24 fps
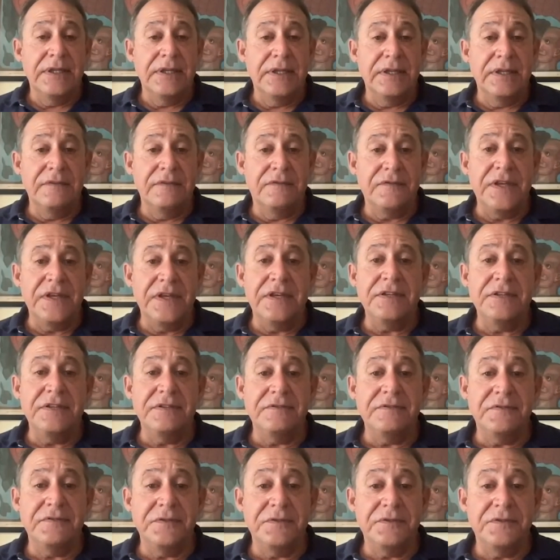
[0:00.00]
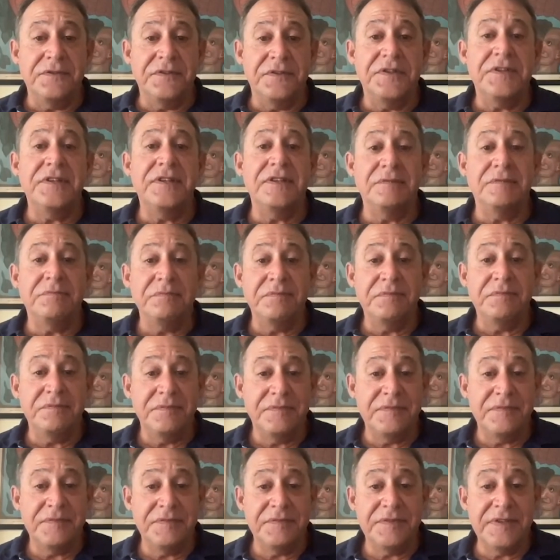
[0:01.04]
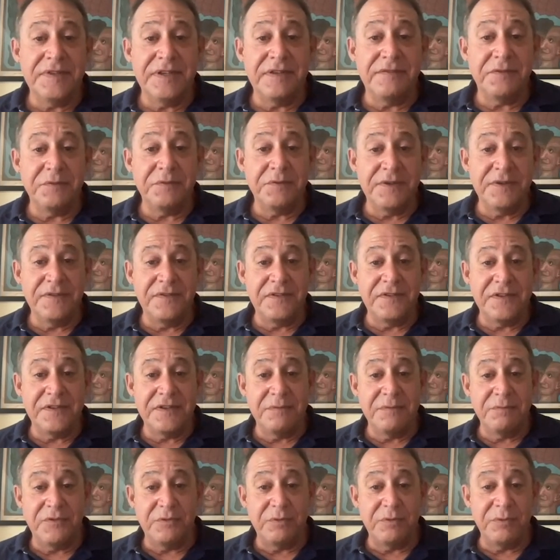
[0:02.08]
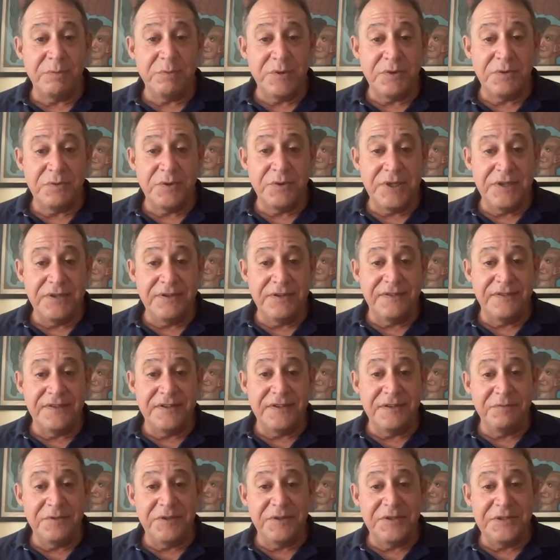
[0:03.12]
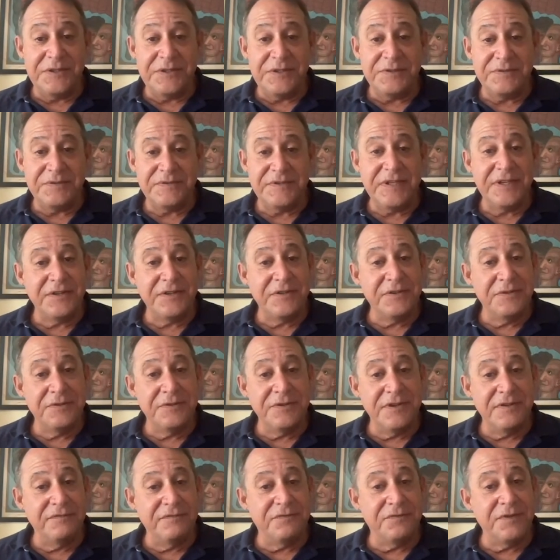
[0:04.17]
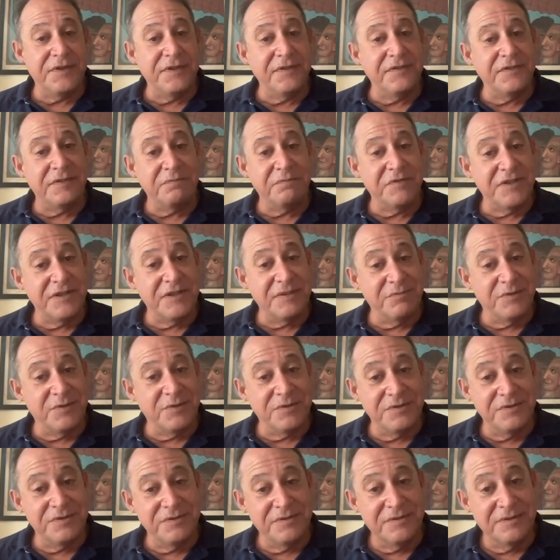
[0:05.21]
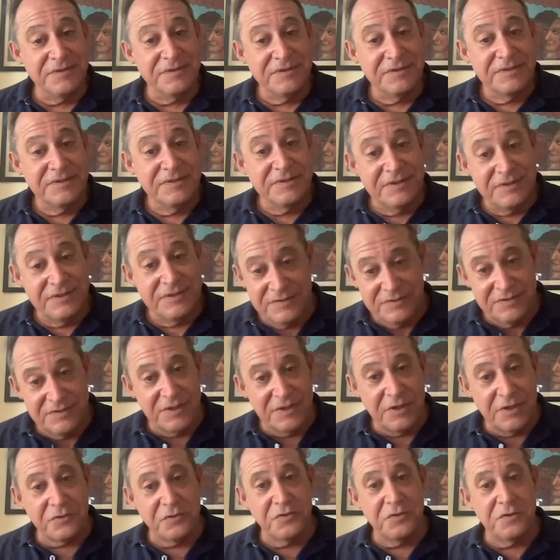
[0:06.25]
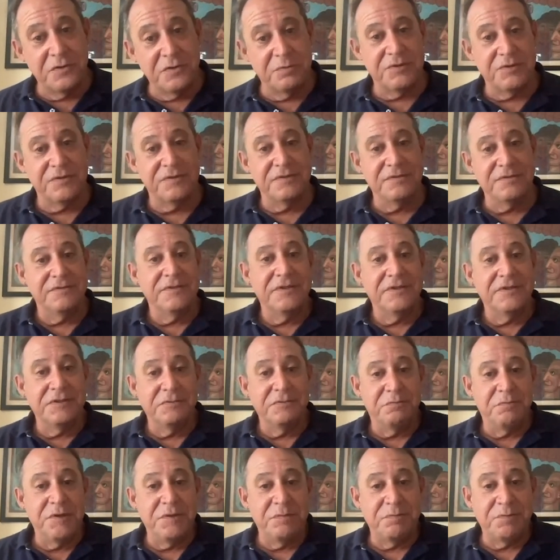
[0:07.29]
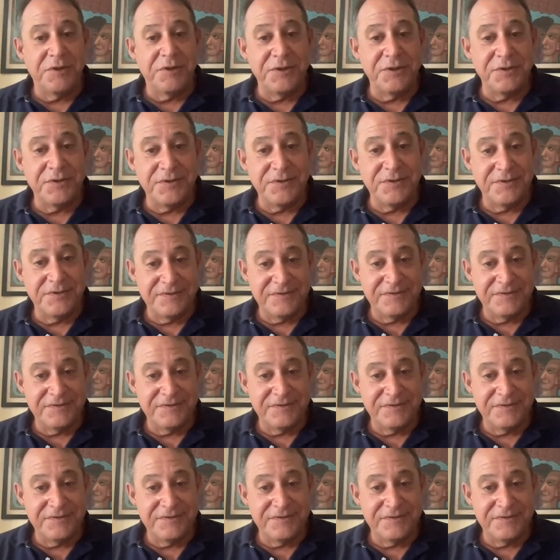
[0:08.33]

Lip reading: If any of your team ever wants to come swim with whales, let me know. I go every September, October. It would be a pleasure.